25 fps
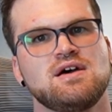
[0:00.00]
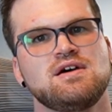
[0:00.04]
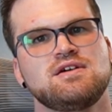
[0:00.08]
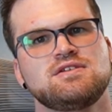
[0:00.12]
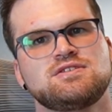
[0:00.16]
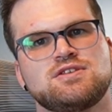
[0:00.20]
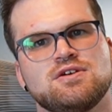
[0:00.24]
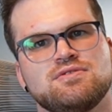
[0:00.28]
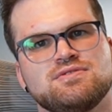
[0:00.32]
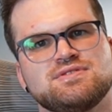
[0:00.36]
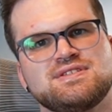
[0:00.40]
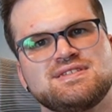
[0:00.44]

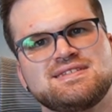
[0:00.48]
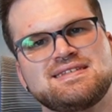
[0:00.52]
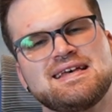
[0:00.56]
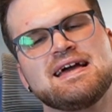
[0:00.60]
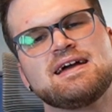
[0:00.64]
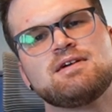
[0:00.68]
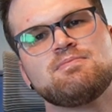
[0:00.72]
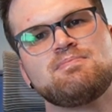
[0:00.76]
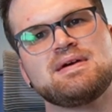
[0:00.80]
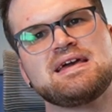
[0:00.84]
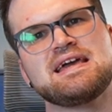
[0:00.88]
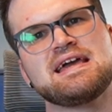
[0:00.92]
So
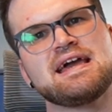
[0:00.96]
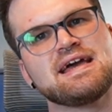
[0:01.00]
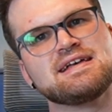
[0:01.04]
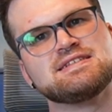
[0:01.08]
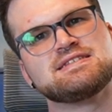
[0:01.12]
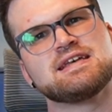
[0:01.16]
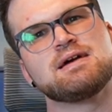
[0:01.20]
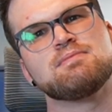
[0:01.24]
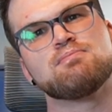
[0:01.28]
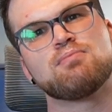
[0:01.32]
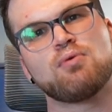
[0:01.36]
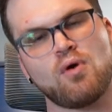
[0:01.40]
Zigbee is
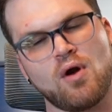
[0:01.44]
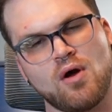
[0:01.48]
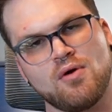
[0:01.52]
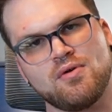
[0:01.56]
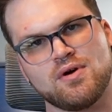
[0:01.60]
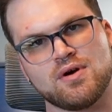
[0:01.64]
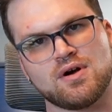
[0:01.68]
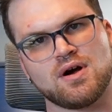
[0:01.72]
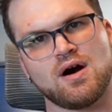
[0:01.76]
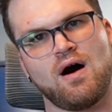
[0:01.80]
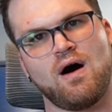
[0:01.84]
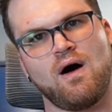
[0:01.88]
a
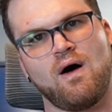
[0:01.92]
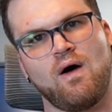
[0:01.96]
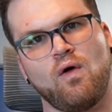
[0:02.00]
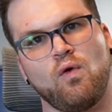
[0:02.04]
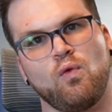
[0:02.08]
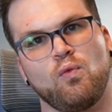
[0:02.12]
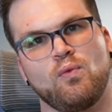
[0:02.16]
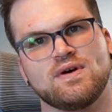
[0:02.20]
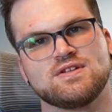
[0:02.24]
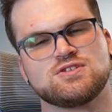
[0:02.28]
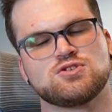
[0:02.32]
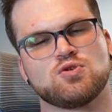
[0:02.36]
protocol
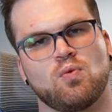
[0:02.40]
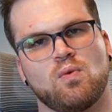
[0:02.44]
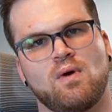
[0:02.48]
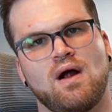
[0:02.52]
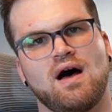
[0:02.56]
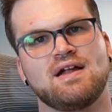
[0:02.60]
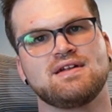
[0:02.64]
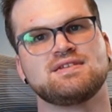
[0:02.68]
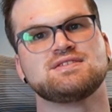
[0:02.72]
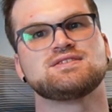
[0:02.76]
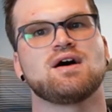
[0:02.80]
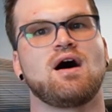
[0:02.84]
which
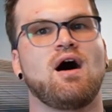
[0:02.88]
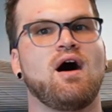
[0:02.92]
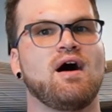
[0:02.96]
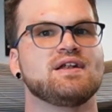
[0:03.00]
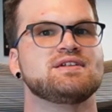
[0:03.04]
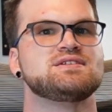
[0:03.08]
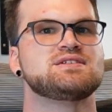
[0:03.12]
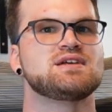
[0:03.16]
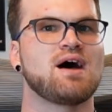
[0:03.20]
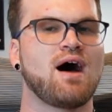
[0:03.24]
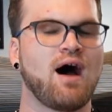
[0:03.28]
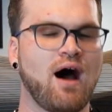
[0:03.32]
runs
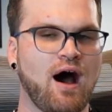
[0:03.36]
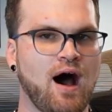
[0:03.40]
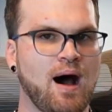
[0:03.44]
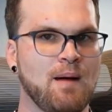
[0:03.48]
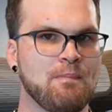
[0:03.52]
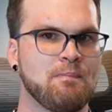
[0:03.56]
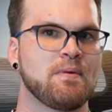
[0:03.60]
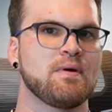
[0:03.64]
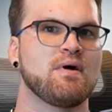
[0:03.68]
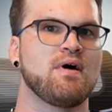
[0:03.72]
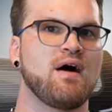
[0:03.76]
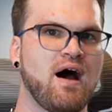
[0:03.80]
on
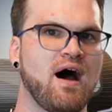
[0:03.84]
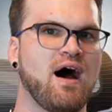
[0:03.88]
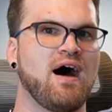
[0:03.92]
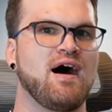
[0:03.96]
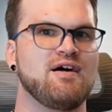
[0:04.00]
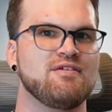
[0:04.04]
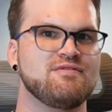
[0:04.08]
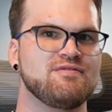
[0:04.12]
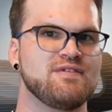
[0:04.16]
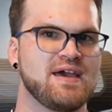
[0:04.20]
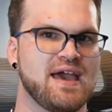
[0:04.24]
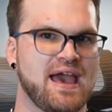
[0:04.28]
top
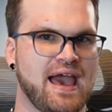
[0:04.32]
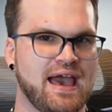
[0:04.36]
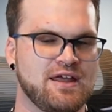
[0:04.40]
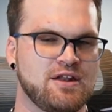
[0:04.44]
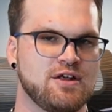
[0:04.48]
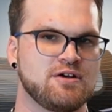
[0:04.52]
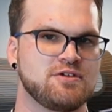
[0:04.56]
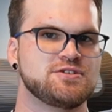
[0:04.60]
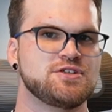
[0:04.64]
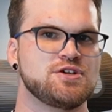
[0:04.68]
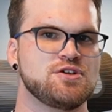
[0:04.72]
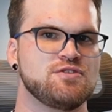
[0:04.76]
of
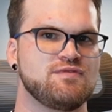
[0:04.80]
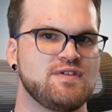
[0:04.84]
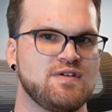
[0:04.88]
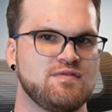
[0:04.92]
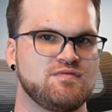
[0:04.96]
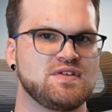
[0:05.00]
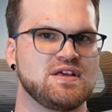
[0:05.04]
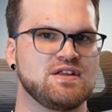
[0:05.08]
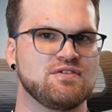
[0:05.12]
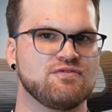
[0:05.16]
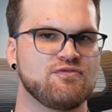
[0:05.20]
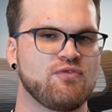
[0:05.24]

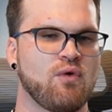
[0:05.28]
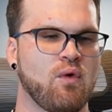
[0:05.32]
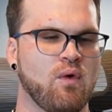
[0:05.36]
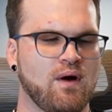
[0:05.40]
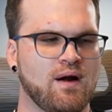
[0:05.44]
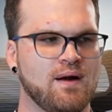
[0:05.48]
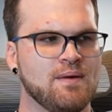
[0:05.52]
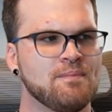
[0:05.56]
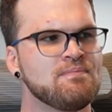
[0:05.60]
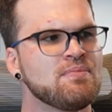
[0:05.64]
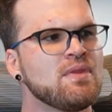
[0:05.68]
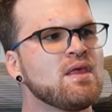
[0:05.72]
802.15.4.
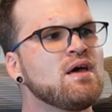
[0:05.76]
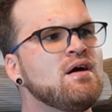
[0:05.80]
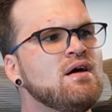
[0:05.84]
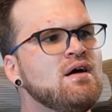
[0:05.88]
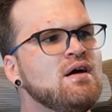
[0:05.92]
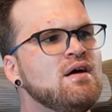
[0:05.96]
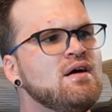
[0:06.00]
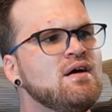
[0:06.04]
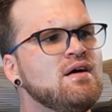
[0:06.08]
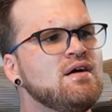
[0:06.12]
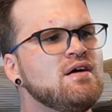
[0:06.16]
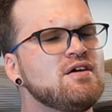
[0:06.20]

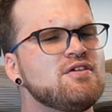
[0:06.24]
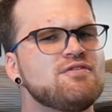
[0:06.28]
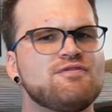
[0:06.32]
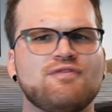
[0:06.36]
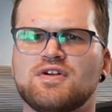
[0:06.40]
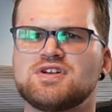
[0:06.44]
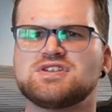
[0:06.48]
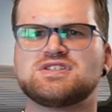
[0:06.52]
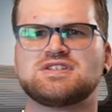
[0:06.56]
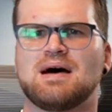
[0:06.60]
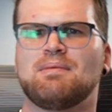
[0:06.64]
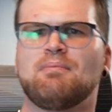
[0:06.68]

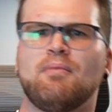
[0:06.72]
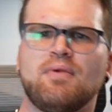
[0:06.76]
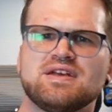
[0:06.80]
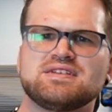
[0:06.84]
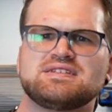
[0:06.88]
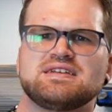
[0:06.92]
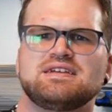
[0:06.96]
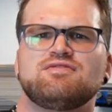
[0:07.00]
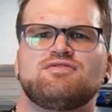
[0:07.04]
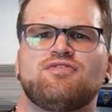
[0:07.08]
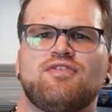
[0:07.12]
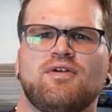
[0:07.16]
For some
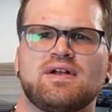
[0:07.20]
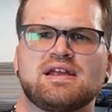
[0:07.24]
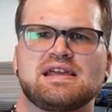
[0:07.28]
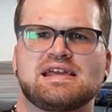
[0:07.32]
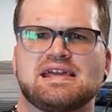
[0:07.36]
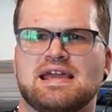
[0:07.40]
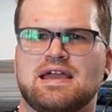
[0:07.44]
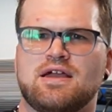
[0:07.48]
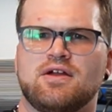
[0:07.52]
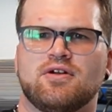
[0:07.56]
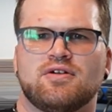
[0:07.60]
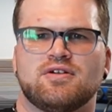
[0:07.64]
reason, for
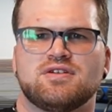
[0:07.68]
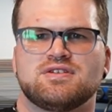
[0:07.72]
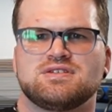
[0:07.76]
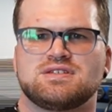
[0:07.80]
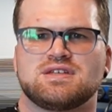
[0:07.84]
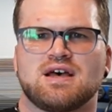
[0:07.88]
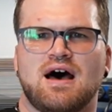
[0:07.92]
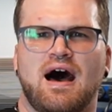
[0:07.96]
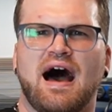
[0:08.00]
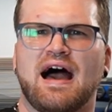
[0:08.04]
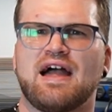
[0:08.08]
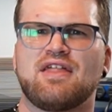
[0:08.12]
years,
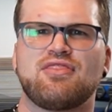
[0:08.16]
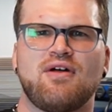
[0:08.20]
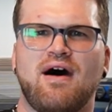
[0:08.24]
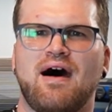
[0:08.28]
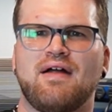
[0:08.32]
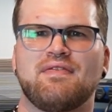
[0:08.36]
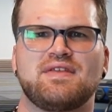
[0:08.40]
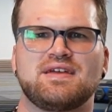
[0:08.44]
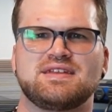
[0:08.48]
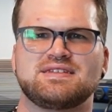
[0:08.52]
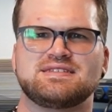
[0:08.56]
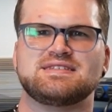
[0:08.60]
I
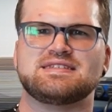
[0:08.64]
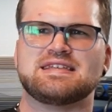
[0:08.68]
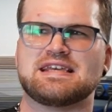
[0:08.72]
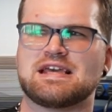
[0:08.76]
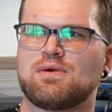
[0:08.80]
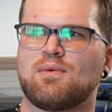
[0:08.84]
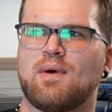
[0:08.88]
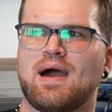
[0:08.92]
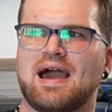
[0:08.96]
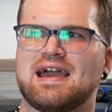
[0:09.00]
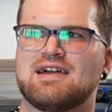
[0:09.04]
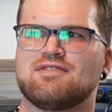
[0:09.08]
thought that
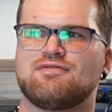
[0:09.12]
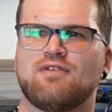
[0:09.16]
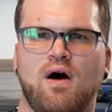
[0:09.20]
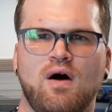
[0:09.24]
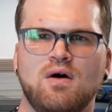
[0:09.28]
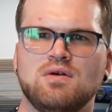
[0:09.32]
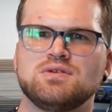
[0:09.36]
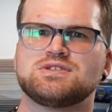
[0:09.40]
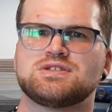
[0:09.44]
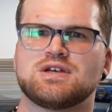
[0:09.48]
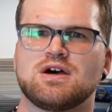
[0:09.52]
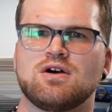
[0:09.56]
Z-Wave
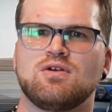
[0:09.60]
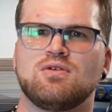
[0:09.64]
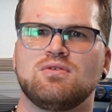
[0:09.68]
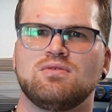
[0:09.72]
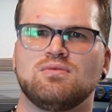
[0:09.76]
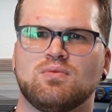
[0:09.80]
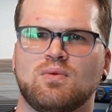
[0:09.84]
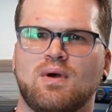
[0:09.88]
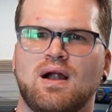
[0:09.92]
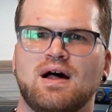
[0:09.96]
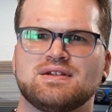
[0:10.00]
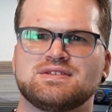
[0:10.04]
also
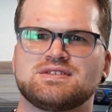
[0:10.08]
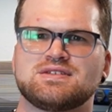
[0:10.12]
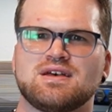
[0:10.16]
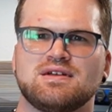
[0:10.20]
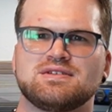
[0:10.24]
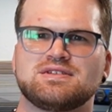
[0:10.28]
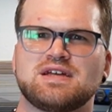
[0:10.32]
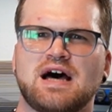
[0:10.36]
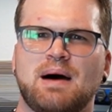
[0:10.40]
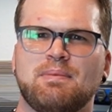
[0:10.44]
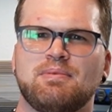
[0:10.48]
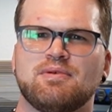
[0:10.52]
runs
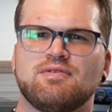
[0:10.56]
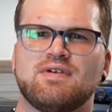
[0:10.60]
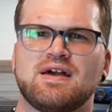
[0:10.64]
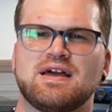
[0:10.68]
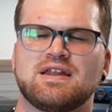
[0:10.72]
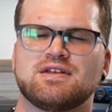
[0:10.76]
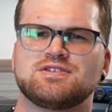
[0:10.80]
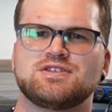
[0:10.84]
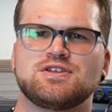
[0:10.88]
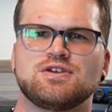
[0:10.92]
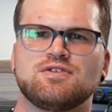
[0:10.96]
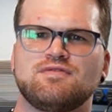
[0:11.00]
on top of
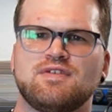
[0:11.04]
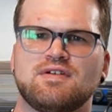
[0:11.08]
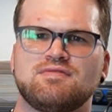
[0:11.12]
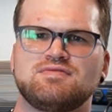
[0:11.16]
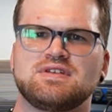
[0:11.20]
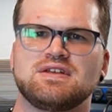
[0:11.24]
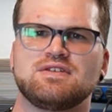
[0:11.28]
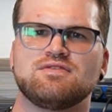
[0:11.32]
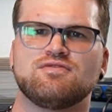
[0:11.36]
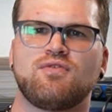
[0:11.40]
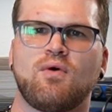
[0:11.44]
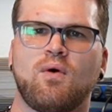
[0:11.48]

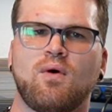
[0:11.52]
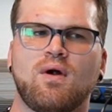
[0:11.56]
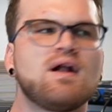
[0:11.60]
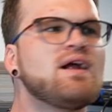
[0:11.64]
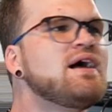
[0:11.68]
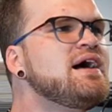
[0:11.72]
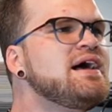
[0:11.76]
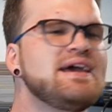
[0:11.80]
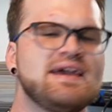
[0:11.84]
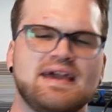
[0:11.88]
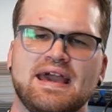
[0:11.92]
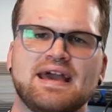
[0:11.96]
802.15.4.
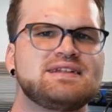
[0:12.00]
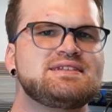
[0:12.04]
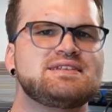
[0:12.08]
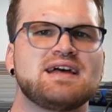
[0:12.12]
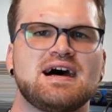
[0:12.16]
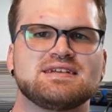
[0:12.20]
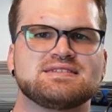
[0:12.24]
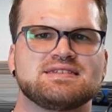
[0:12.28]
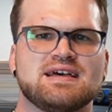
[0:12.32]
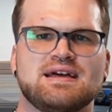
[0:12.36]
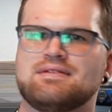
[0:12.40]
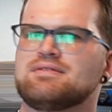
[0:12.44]
It
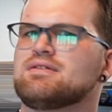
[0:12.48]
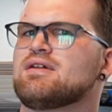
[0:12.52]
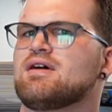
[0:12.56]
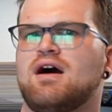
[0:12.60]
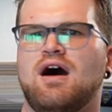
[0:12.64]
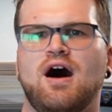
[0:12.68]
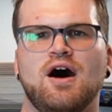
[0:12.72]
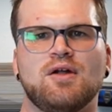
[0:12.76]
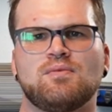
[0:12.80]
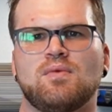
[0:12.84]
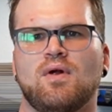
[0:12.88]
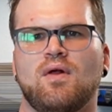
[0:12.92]
doesn't.
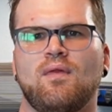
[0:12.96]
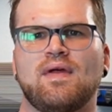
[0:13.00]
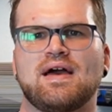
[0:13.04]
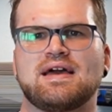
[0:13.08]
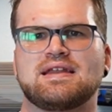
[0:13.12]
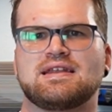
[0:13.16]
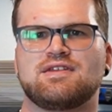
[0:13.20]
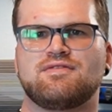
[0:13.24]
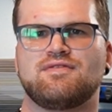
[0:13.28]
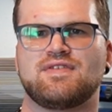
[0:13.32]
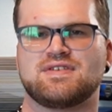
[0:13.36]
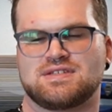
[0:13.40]

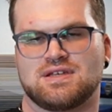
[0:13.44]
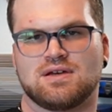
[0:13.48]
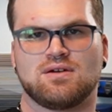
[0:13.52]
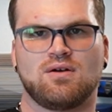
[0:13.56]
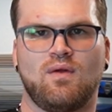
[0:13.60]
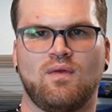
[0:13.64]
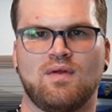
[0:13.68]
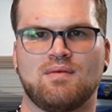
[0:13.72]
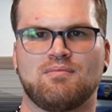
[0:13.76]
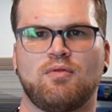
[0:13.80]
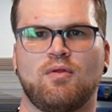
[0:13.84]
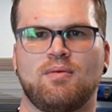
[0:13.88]
Unrelated
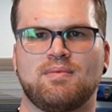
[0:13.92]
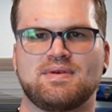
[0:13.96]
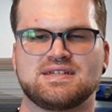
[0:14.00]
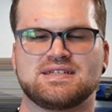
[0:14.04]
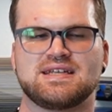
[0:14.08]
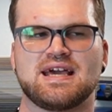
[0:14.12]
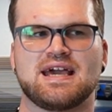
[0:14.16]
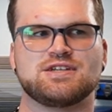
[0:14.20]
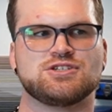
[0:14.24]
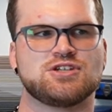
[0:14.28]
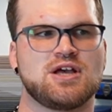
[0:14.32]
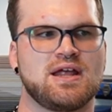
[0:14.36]
physical
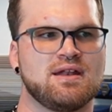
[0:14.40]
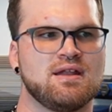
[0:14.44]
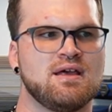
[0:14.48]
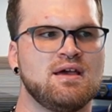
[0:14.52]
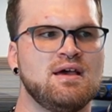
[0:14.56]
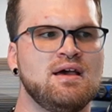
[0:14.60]
implementation.